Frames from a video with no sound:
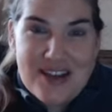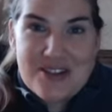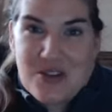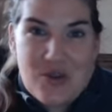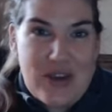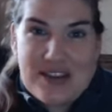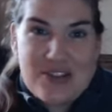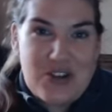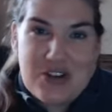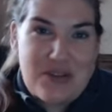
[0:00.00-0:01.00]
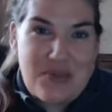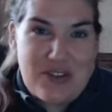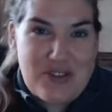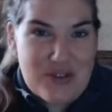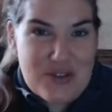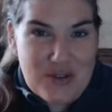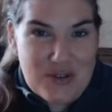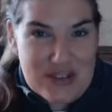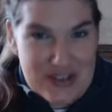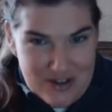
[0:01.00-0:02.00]
so you can't cherry pick those
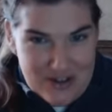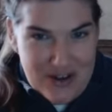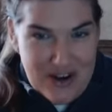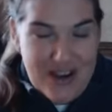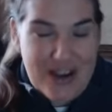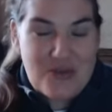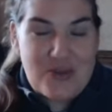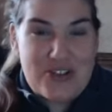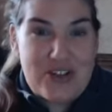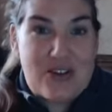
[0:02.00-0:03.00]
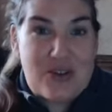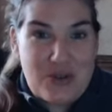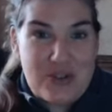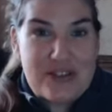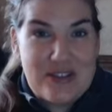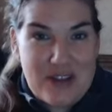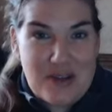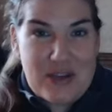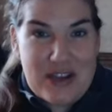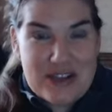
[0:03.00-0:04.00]
folks either and reach out only to
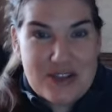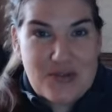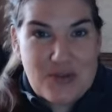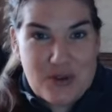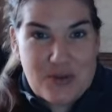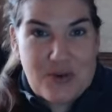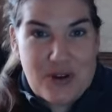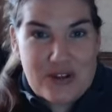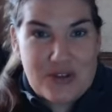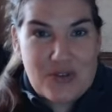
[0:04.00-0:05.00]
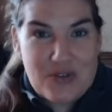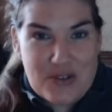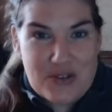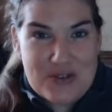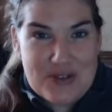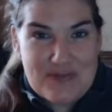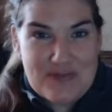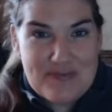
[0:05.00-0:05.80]
them and ask for product reviews